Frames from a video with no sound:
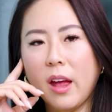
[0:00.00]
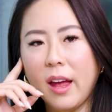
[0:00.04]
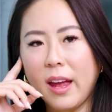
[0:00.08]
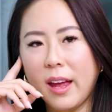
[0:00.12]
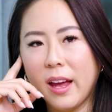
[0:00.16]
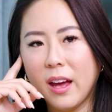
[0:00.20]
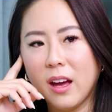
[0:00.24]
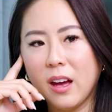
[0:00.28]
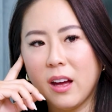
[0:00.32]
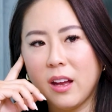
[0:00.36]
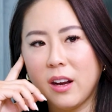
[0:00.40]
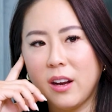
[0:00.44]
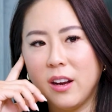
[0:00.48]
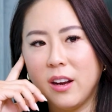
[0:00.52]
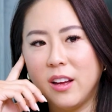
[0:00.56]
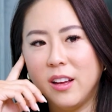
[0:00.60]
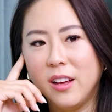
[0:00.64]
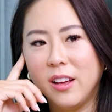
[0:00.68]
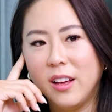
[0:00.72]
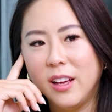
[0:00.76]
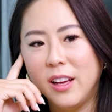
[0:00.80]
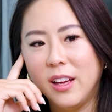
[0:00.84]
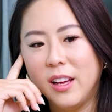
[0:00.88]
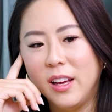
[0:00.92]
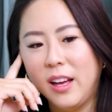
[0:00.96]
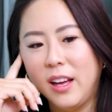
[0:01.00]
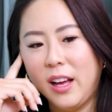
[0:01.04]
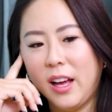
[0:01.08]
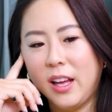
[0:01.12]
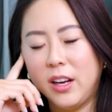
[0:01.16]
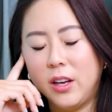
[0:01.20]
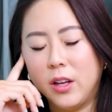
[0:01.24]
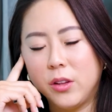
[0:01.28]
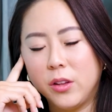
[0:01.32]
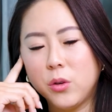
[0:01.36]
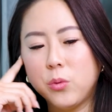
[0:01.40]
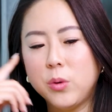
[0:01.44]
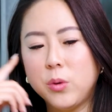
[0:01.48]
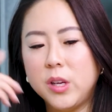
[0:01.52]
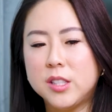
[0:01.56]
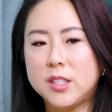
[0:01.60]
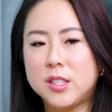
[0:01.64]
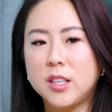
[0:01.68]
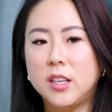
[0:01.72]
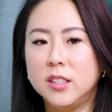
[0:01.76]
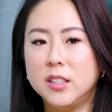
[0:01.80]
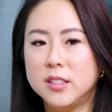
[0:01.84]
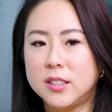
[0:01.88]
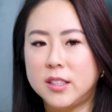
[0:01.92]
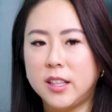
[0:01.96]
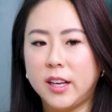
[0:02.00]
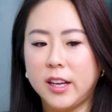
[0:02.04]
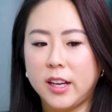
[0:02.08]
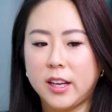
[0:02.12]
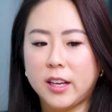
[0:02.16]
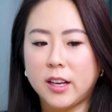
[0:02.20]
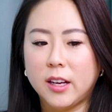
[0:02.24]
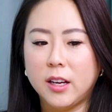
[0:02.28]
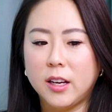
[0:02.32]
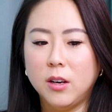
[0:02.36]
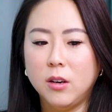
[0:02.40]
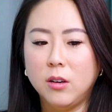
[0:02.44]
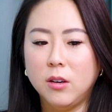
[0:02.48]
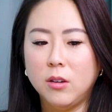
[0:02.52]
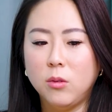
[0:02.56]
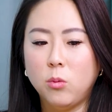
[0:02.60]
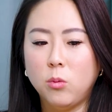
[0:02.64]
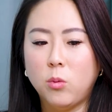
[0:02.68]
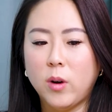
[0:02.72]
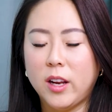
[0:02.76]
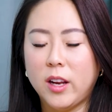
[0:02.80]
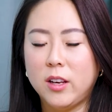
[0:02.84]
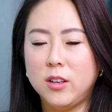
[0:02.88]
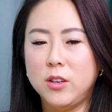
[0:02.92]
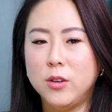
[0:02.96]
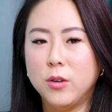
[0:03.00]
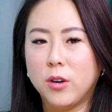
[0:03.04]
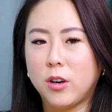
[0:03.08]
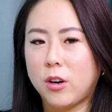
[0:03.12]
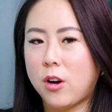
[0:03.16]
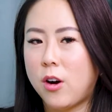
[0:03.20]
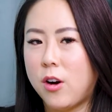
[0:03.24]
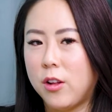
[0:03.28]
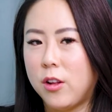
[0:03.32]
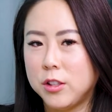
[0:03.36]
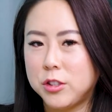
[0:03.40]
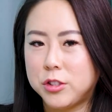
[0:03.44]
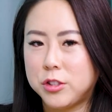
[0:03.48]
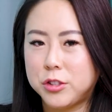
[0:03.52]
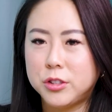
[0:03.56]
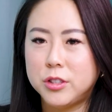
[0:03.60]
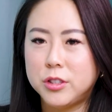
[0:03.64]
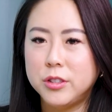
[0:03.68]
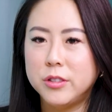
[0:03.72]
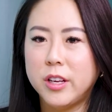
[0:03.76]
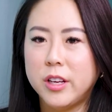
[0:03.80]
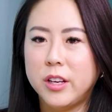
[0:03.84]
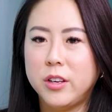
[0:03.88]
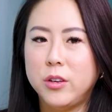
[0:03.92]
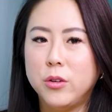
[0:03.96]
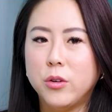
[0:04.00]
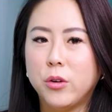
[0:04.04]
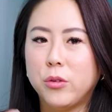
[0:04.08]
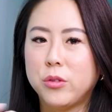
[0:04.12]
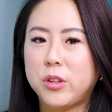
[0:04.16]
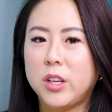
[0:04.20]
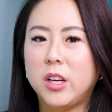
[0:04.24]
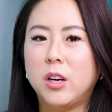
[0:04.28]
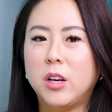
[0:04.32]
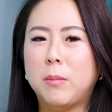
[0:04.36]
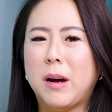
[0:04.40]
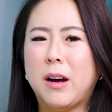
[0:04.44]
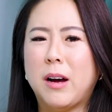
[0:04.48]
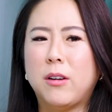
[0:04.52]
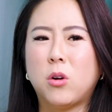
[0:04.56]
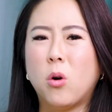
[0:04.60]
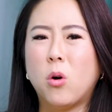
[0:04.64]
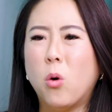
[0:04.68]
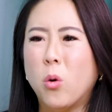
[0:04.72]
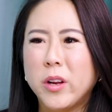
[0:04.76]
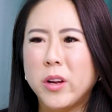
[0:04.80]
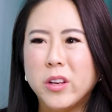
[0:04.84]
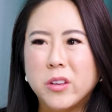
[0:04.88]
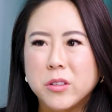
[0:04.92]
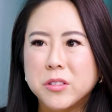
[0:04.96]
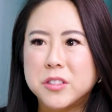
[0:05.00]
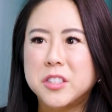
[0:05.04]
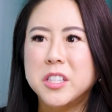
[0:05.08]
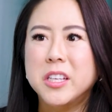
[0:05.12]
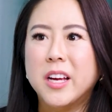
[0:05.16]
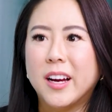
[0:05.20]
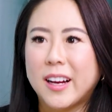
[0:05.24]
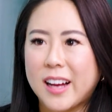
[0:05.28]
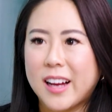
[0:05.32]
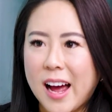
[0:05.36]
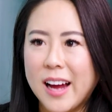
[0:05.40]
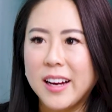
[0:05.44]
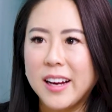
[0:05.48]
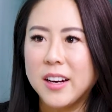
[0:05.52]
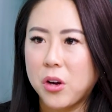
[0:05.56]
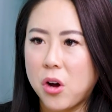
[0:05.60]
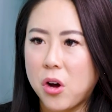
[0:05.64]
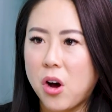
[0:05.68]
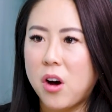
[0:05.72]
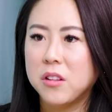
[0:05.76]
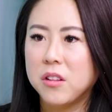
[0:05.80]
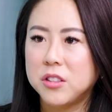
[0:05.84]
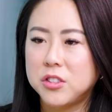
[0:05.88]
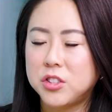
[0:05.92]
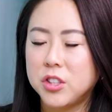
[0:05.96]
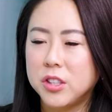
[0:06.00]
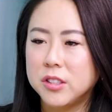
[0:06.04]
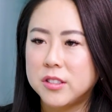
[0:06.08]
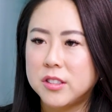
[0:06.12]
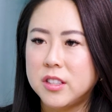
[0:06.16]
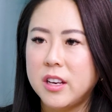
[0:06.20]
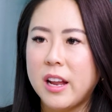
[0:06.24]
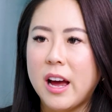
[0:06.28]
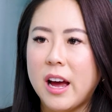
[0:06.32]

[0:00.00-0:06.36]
And another reason is like when you're a college student, you don't think about going to see a gynecologist.